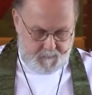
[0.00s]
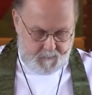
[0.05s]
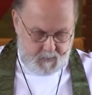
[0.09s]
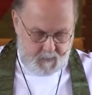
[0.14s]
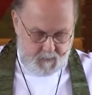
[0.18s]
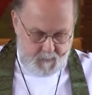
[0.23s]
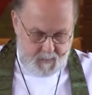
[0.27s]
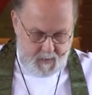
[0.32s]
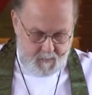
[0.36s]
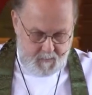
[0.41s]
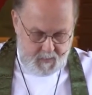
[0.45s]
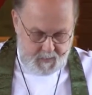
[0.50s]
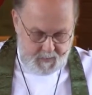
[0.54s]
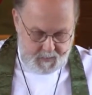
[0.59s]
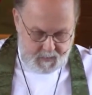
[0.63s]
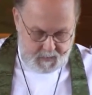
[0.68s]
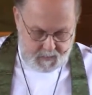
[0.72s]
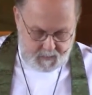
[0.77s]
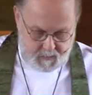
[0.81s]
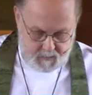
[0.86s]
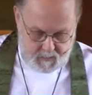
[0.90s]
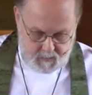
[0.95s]
Remember
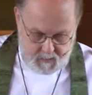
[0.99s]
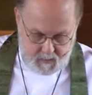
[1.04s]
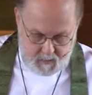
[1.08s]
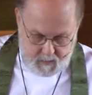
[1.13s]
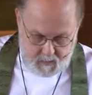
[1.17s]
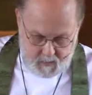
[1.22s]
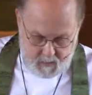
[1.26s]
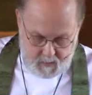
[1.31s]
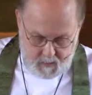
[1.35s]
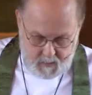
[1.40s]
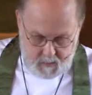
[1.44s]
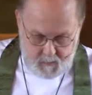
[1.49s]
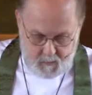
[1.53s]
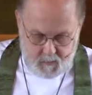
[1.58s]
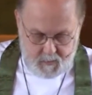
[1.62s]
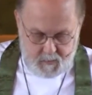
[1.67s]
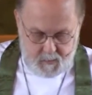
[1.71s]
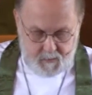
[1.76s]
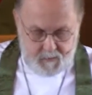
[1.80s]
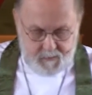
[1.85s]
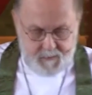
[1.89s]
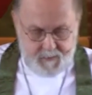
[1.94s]
this when
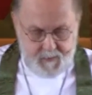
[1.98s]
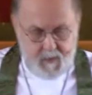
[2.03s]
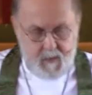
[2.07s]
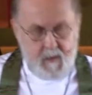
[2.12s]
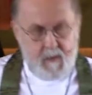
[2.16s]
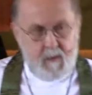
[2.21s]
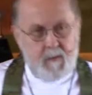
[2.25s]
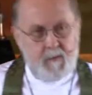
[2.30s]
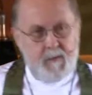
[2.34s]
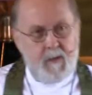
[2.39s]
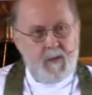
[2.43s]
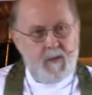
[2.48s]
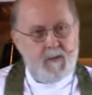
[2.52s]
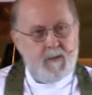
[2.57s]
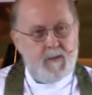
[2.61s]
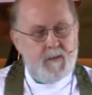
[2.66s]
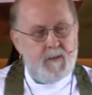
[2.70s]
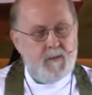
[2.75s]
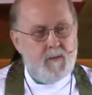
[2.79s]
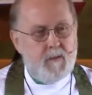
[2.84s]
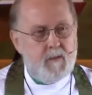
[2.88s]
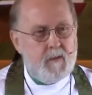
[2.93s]
your fear leads
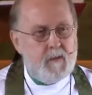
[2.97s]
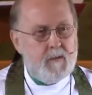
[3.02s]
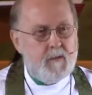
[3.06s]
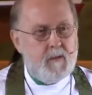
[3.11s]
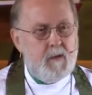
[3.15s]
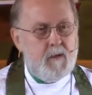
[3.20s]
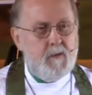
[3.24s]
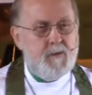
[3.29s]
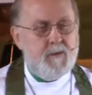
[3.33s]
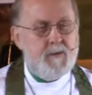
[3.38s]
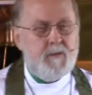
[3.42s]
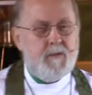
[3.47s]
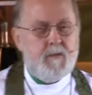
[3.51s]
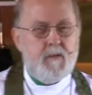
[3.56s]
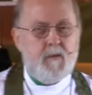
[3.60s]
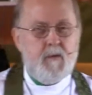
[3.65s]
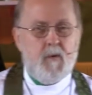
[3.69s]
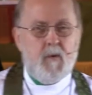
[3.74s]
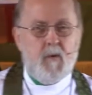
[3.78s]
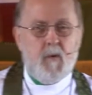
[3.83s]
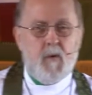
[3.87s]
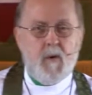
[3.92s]
you to close the
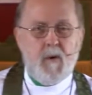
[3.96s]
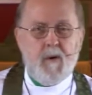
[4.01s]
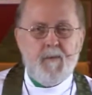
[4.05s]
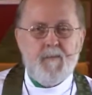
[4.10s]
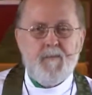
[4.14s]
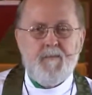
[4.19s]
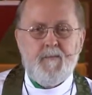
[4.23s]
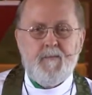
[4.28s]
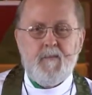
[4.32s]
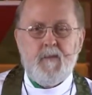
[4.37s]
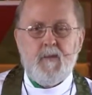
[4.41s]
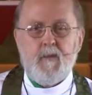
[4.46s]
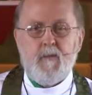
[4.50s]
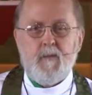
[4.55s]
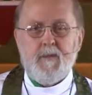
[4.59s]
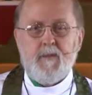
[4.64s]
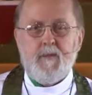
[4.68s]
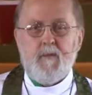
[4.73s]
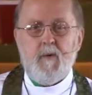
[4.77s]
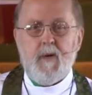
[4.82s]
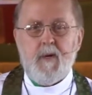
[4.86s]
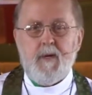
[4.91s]
door to a
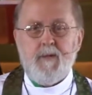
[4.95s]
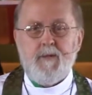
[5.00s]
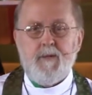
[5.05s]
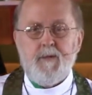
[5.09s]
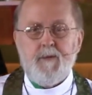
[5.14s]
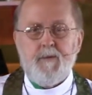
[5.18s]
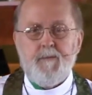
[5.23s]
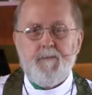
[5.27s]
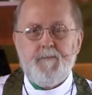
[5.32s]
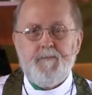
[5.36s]
stranger.